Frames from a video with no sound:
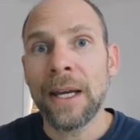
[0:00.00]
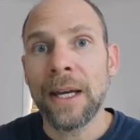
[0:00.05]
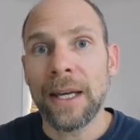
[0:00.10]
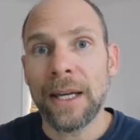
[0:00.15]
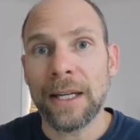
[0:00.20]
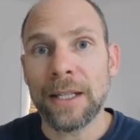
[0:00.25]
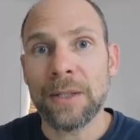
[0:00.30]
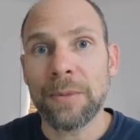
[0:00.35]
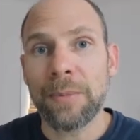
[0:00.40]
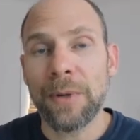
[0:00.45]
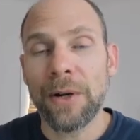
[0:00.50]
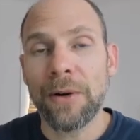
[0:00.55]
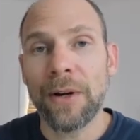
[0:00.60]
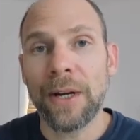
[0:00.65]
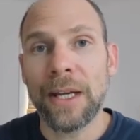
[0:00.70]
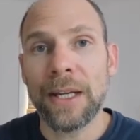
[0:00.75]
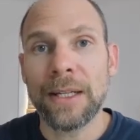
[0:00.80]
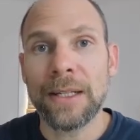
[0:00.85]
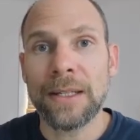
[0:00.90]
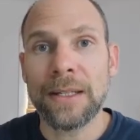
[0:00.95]

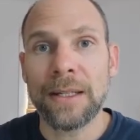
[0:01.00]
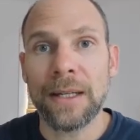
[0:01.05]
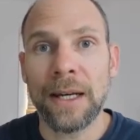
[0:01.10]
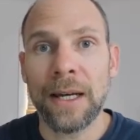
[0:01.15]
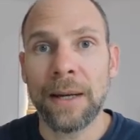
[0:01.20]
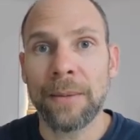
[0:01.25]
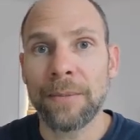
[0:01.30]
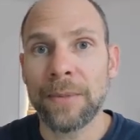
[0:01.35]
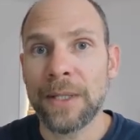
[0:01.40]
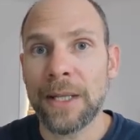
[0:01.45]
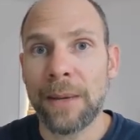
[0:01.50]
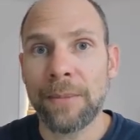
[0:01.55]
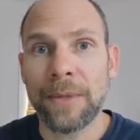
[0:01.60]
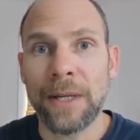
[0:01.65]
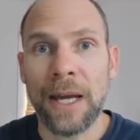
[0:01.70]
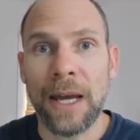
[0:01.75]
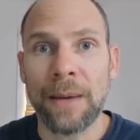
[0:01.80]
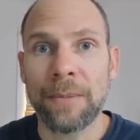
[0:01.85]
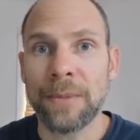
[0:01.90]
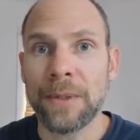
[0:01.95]
experience, um,
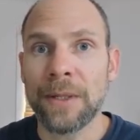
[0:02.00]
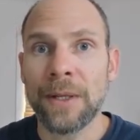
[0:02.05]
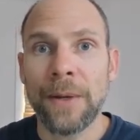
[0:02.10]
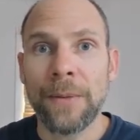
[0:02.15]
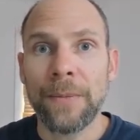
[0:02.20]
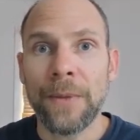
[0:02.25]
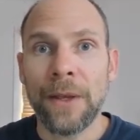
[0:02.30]
sometimes